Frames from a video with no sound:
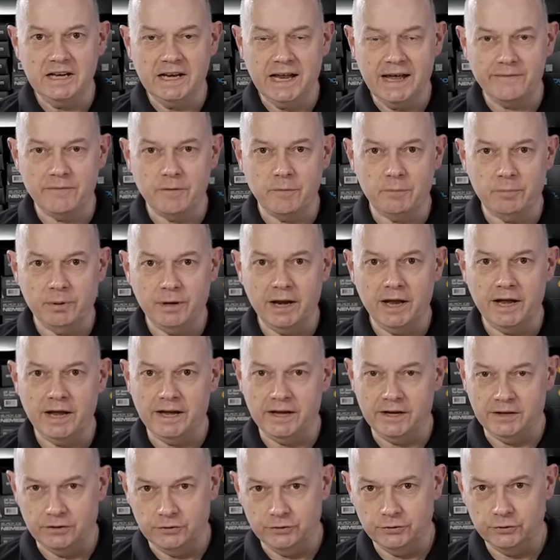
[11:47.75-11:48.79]
have a
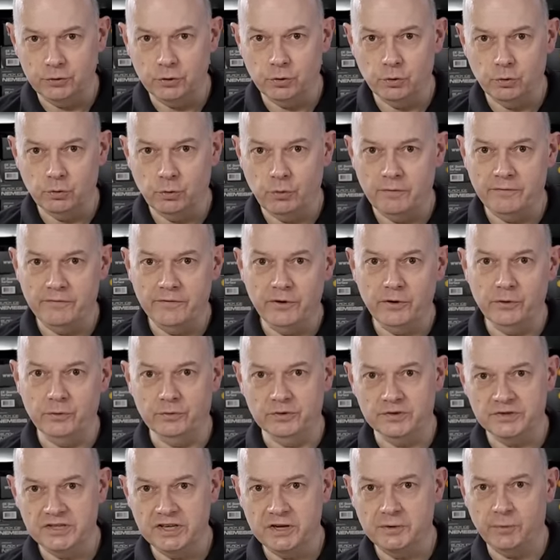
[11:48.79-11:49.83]
play and do a review and
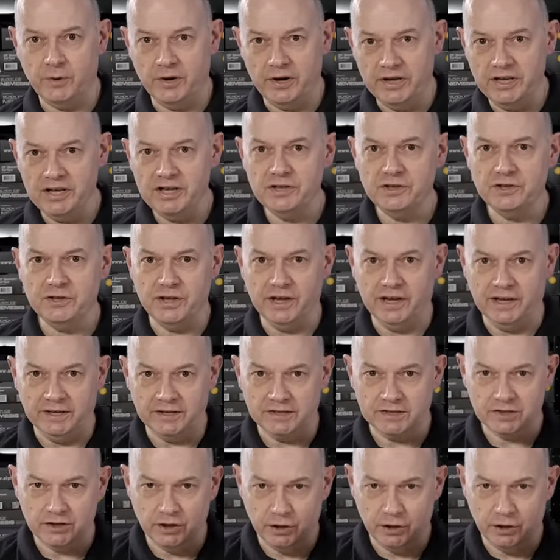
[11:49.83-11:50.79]
see what he thinks